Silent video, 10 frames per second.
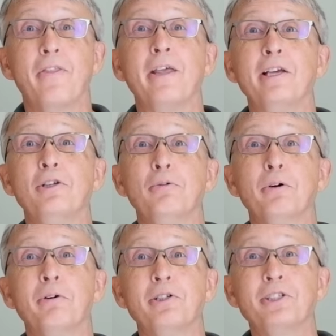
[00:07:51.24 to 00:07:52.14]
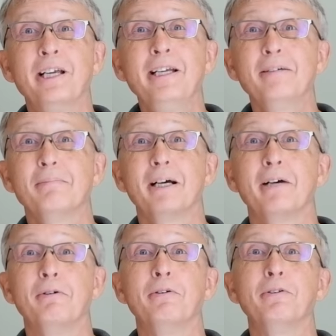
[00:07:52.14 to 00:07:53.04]
Thank you for watching,
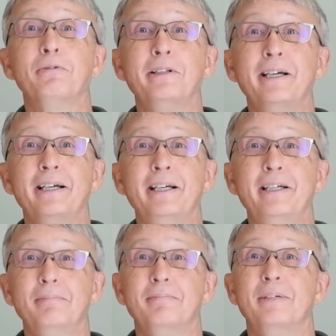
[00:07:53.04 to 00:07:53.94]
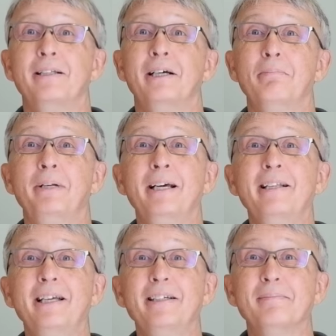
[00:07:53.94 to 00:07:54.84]
have a wonderful day, and happy
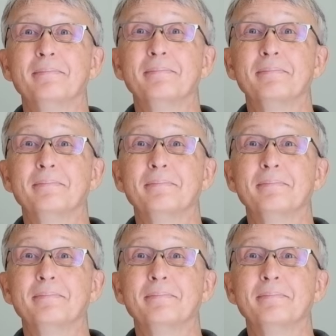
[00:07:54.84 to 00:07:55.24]
landing!